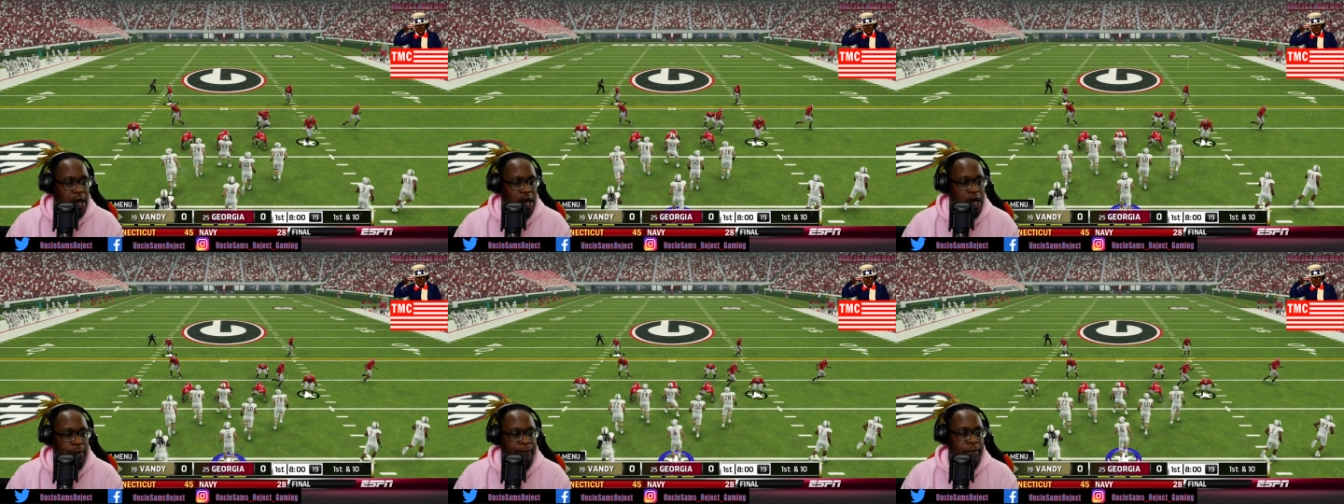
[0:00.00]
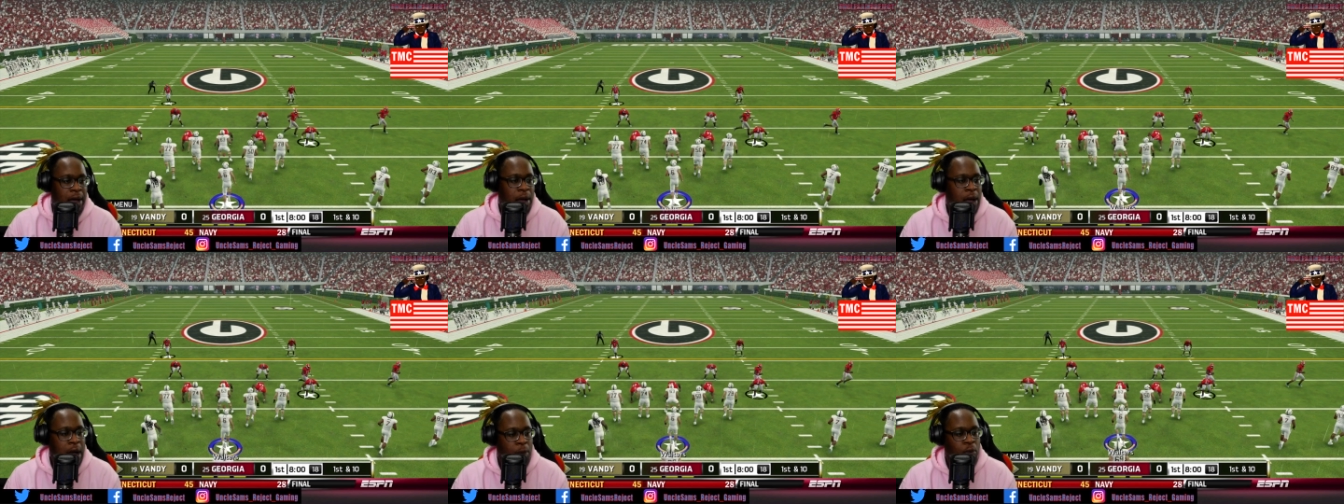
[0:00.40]
Um,
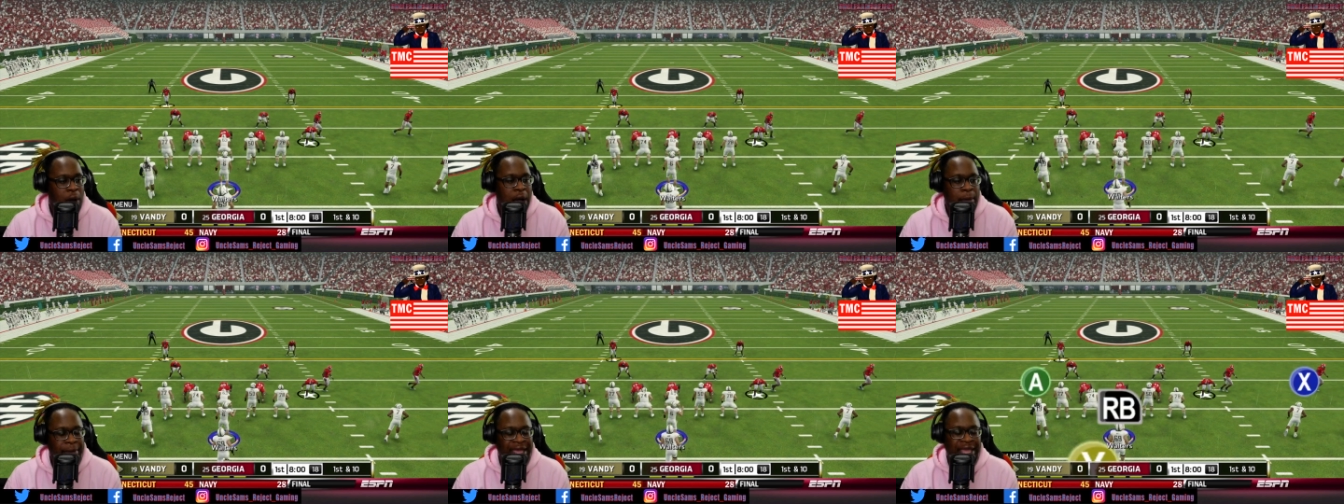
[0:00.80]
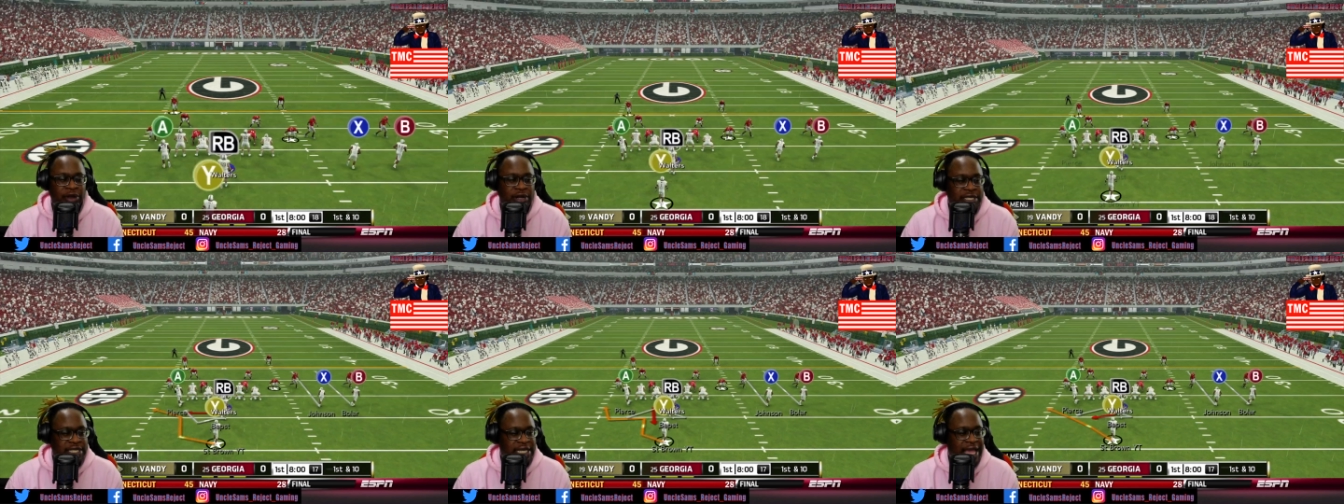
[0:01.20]
I'm, I'm
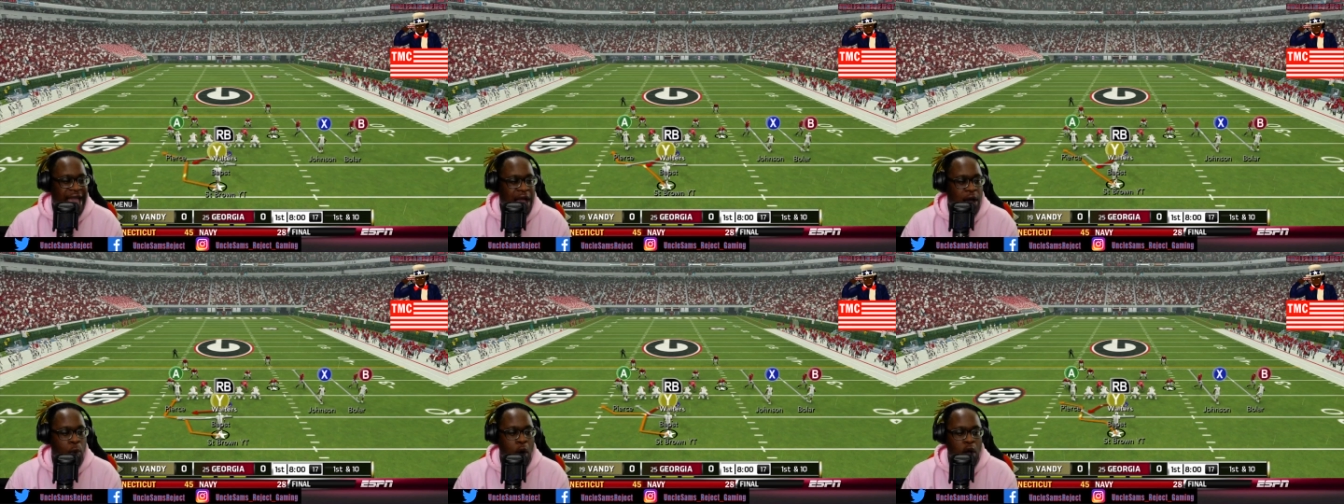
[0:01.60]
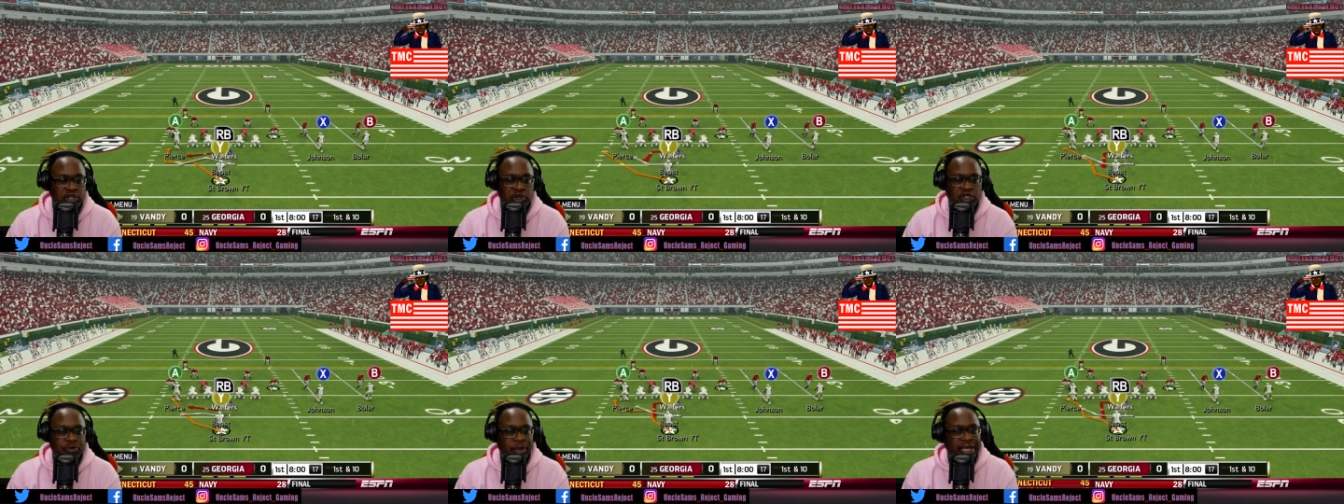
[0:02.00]
eager to see how
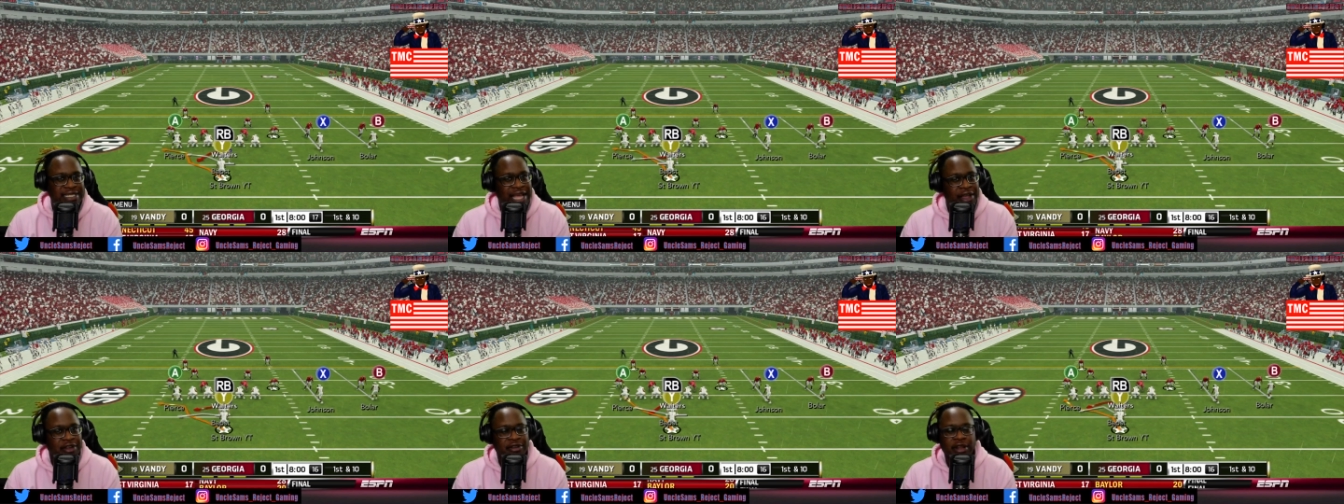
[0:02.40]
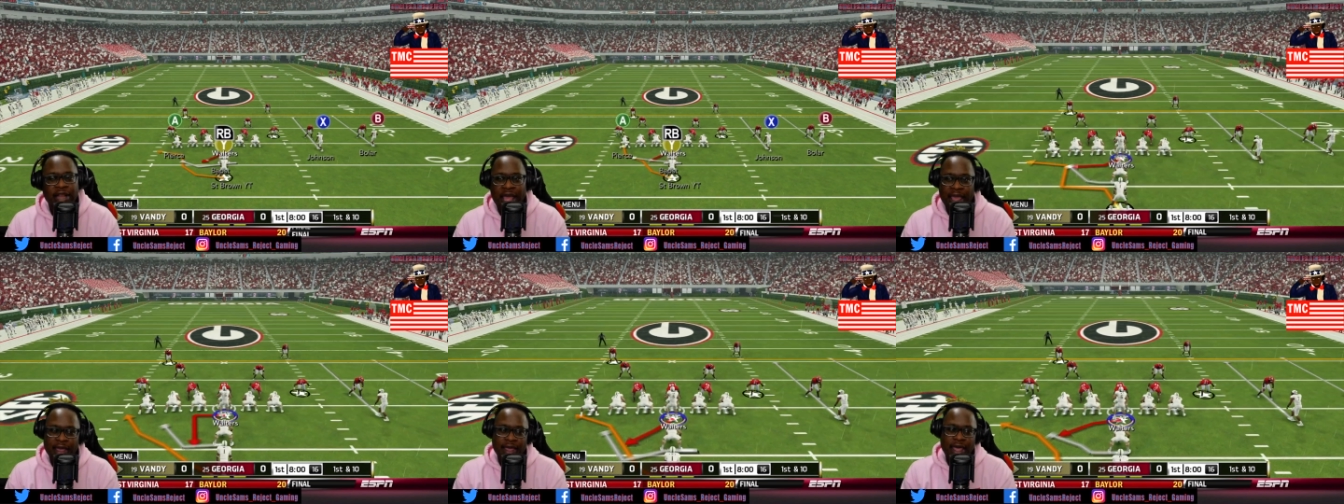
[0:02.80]
Walters plays out here
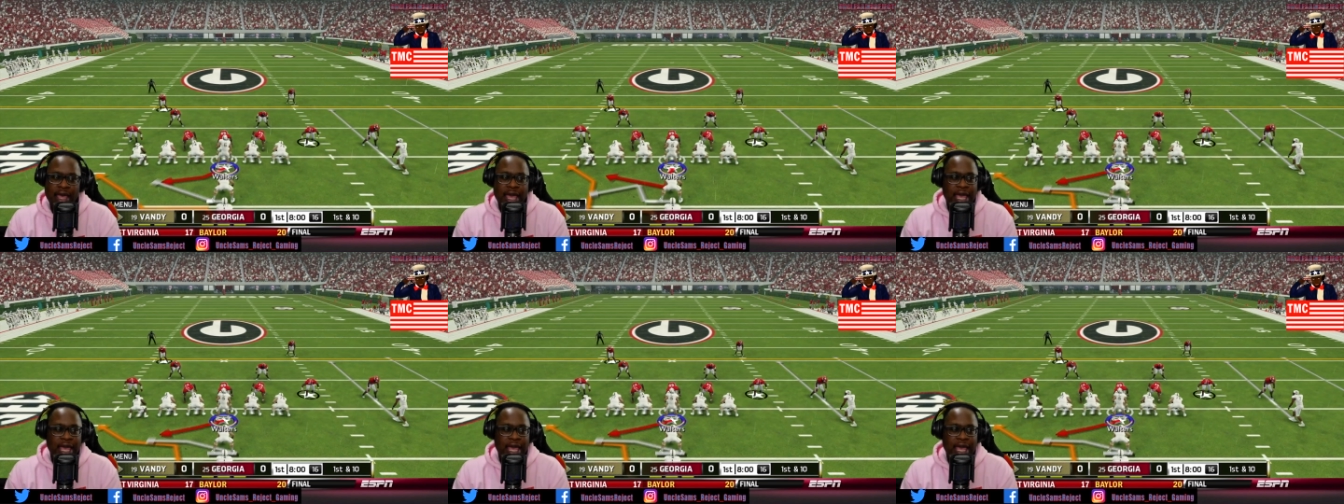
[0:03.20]
today.